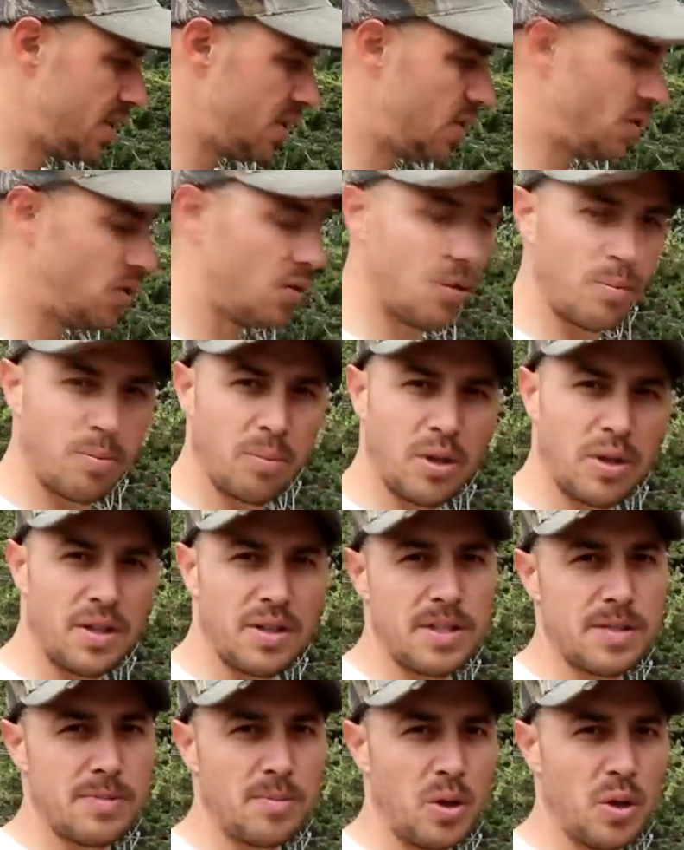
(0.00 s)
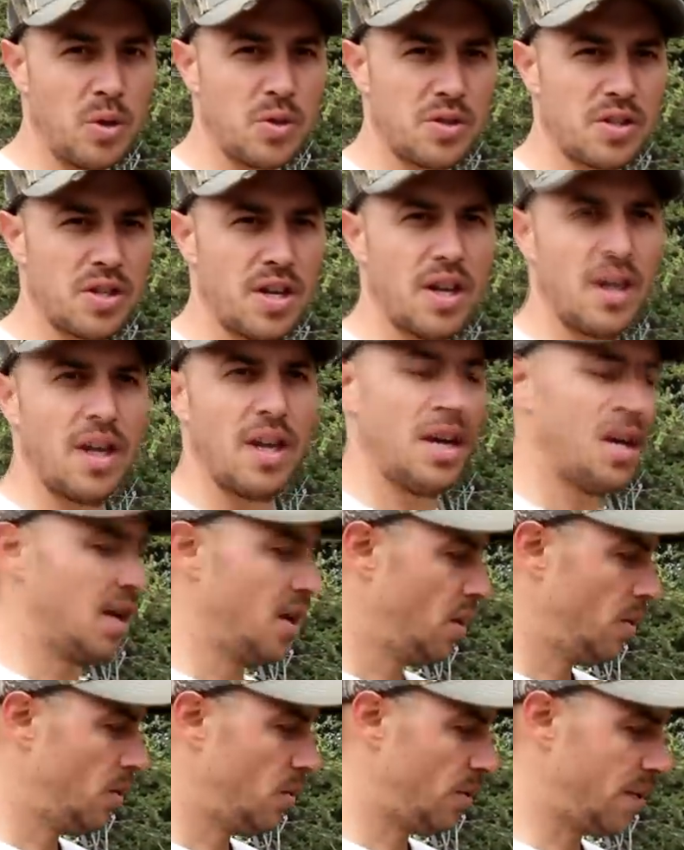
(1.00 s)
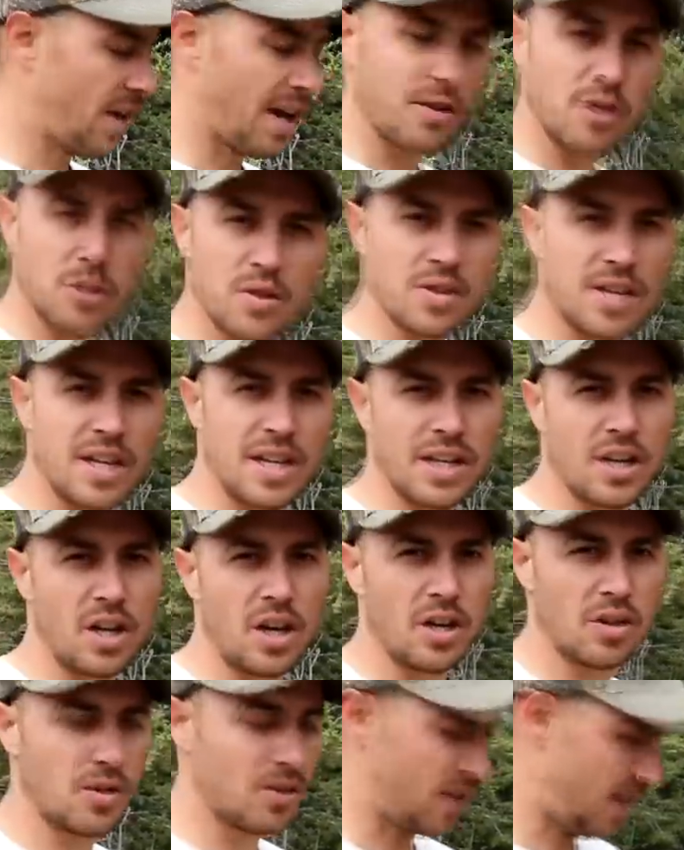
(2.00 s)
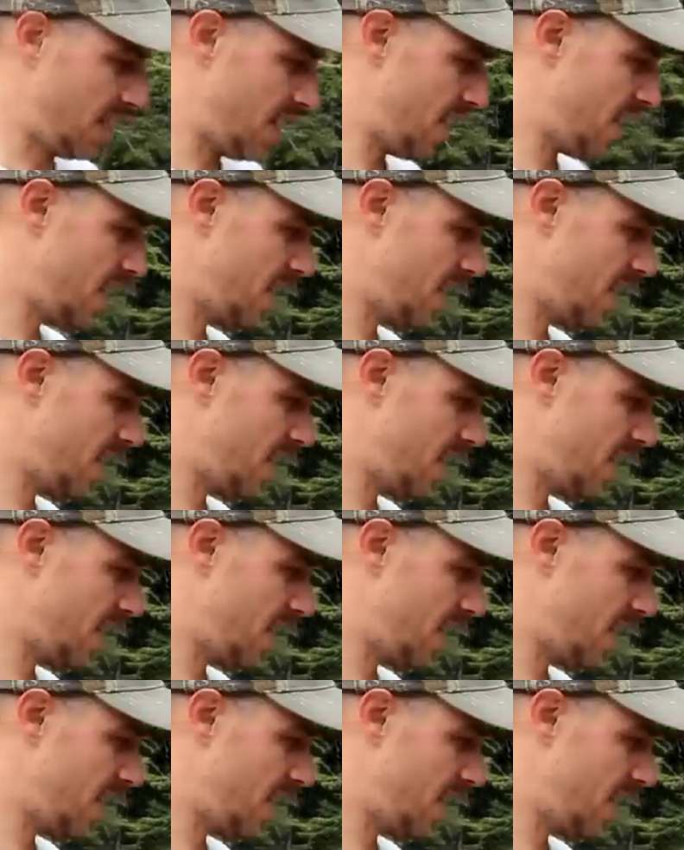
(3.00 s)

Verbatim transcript: to put in these posts without using any concrete.